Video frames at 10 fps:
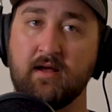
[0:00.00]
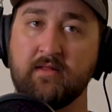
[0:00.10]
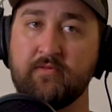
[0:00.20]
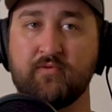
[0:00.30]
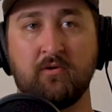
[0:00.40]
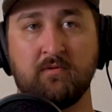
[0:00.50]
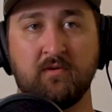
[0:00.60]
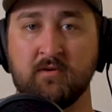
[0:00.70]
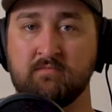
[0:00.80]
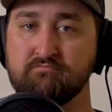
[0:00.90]
uh, they're
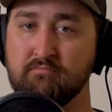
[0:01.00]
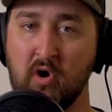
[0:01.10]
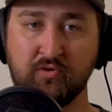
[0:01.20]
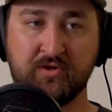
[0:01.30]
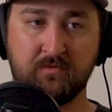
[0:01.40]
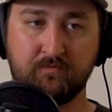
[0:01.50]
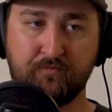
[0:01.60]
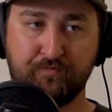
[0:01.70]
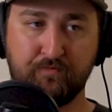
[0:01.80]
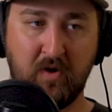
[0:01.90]
the most
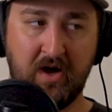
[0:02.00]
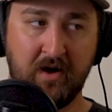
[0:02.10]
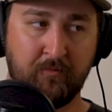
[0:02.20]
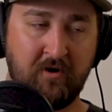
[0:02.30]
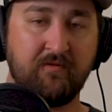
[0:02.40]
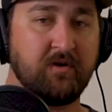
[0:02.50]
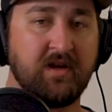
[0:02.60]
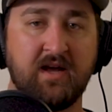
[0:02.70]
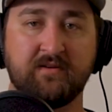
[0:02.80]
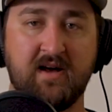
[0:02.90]
Uh,
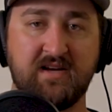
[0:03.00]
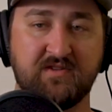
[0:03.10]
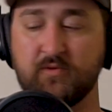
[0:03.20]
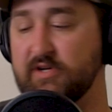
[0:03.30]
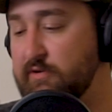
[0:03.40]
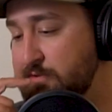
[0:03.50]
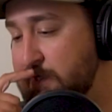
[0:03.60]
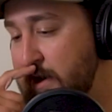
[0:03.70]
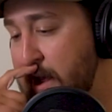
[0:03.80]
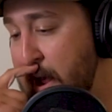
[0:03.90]
prevalent kind of lines that we use
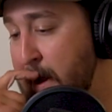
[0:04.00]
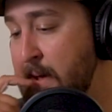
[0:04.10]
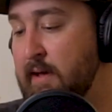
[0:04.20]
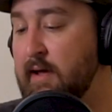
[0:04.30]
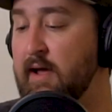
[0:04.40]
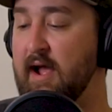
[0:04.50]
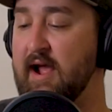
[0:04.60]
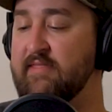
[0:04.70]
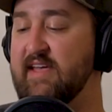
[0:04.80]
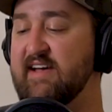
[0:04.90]
today,
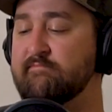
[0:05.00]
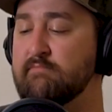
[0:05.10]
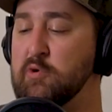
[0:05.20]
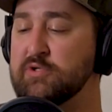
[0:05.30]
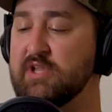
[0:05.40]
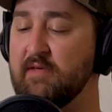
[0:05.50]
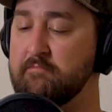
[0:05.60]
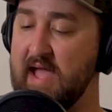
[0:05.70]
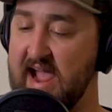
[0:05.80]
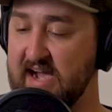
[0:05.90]
and they have most of the
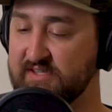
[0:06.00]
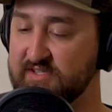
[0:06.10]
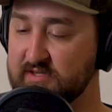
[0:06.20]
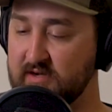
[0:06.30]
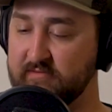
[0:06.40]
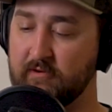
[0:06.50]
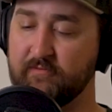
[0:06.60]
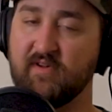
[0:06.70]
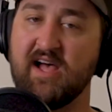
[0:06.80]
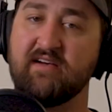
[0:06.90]
mass of their
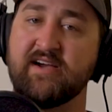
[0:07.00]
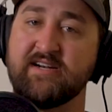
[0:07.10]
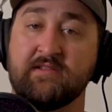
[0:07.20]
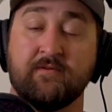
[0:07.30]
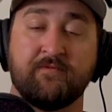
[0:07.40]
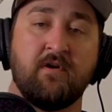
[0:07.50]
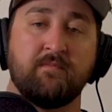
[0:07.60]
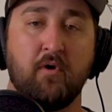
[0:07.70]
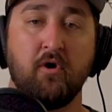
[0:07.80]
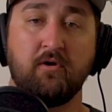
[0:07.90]
fly line in the
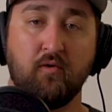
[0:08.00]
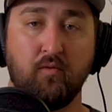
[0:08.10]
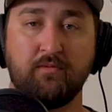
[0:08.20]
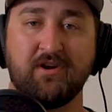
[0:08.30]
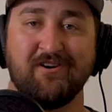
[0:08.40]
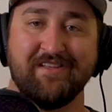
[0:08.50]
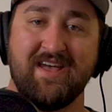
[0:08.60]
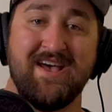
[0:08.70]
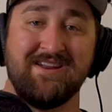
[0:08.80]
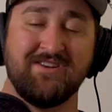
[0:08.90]
front part, or what we call the
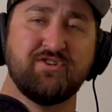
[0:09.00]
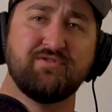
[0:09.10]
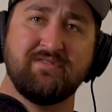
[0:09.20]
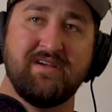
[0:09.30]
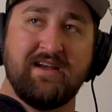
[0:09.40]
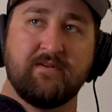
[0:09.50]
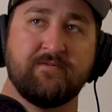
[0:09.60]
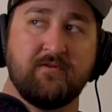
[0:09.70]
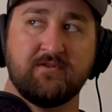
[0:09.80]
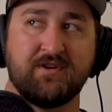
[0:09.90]
head. It's usually like the
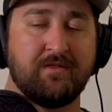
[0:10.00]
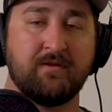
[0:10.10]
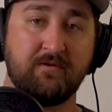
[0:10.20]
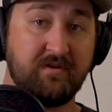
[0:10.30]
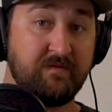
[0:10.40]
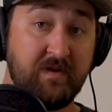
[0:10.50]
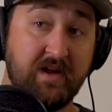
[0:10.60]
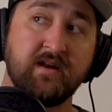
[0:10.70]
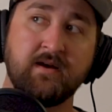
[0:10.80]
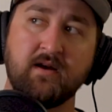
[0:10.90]
first thirty
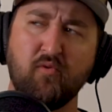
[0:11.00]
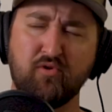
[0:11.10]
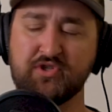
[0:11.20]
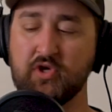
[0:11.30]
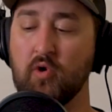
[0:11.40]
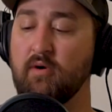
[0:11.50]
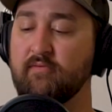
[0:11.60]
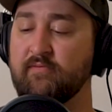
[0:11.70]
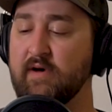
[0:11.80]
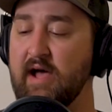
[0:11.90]
feet or so
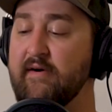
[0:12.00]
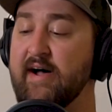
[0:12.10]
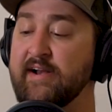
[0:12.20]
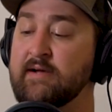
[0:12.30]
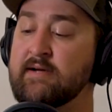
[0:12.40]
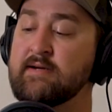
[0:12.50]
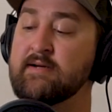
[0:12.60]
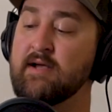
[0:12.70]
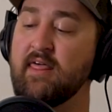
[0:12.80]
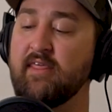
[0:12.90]
of fly line.
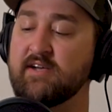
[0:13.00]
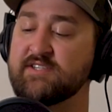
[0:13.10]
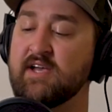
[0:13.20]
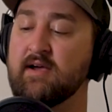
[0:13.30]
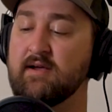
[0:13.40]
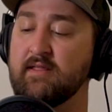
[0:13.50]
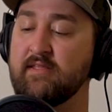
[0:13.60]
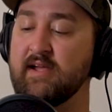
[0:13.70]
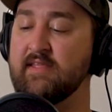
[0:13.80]
Thus, they